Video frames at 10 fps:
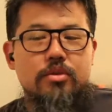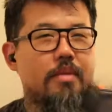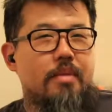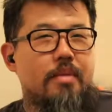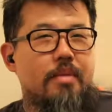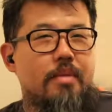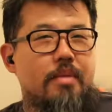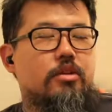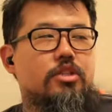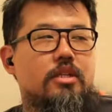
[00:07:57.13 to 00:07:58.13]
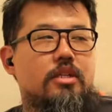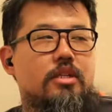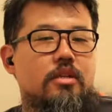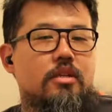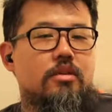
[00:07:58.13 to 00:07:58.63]
maybe shouldn't
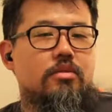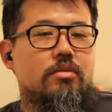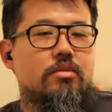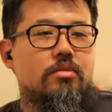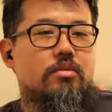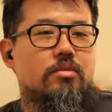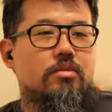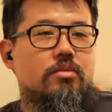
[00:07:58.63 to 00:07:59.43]
who